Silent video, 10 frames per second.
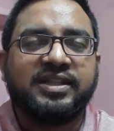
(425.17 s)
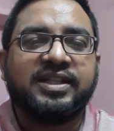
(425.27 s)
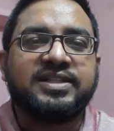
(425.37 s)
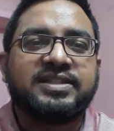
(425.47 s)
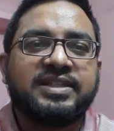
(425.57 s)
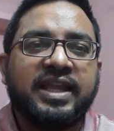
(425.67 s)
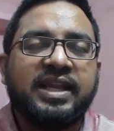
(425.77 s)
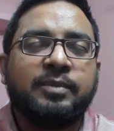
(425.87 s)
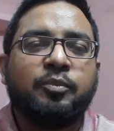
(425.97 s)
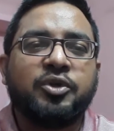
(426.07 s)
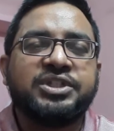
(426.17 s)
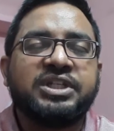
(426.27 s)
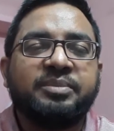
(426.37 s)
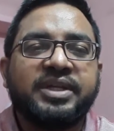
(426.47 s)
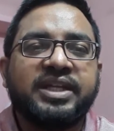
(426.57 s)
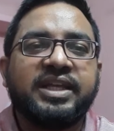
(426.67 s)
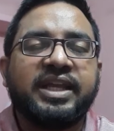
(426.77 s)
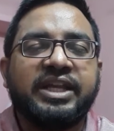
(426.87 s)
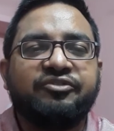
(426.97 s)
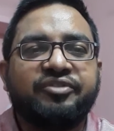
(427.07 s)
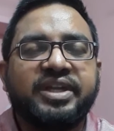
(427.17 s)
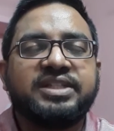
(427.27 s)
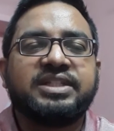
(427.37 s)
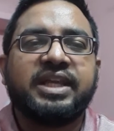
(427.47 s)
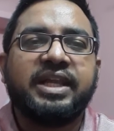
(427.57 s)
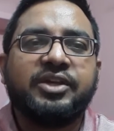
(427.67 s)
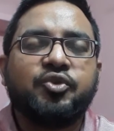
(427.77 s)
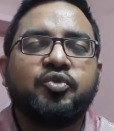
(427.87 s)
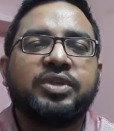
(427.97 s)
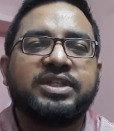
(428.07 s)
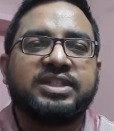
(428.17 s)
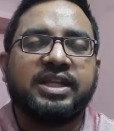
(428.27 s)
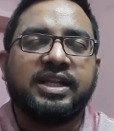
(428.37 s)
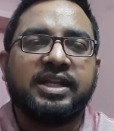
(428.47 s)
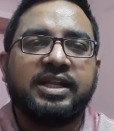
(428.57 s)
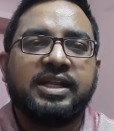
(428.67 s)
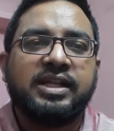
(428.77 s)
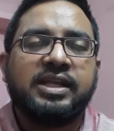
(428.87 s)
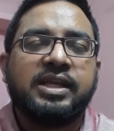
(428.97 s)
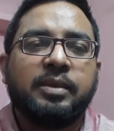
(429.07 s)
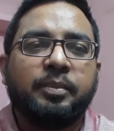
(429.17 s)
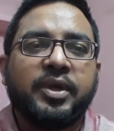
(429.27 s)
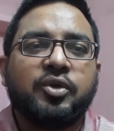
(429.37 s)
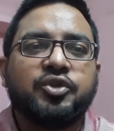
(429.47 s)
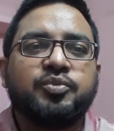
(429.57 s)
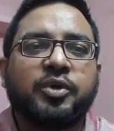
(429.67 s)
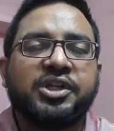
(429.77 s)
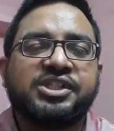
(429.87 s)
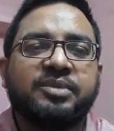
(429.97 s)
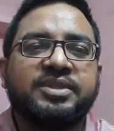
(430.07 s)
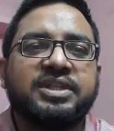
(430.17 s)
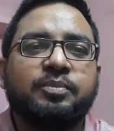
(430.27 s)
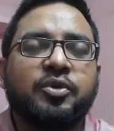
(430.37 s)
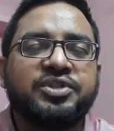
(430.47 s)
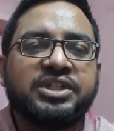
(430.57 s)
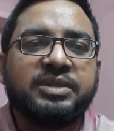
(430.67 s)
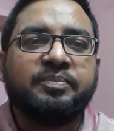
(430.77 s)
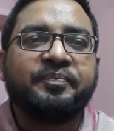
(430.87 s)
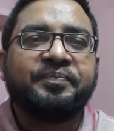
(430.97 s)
the cell positivity increased into the cell, because potassium is a positive